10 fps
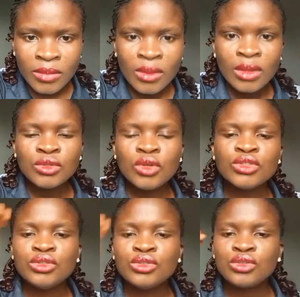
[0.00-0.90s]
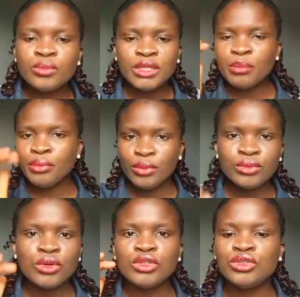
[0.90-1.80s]
Just drop the book,
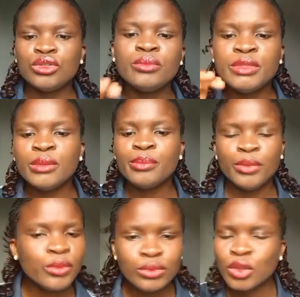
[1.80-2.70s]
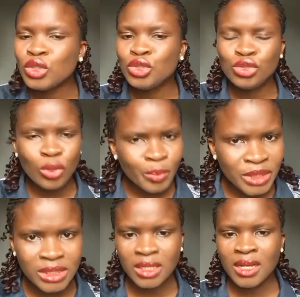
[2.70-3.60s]
just drop the book, just drop it
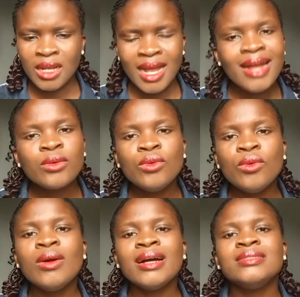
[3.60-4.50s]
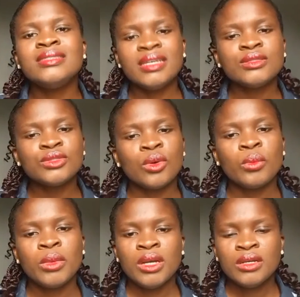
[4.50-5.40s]
and go and take some
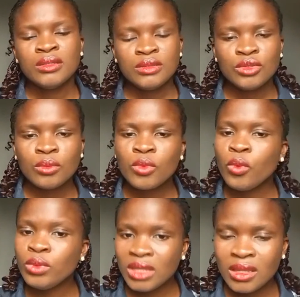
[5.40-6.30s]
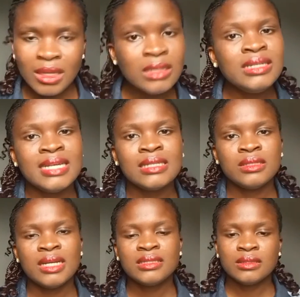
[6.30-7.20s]
cool thing. And yes,
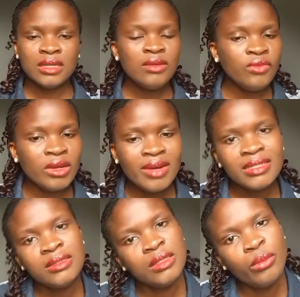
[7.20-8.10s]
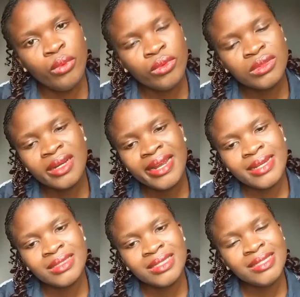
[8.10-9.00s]
another thing, if you're writing a book, try and
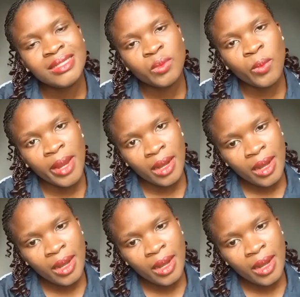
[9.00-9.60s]
eat well.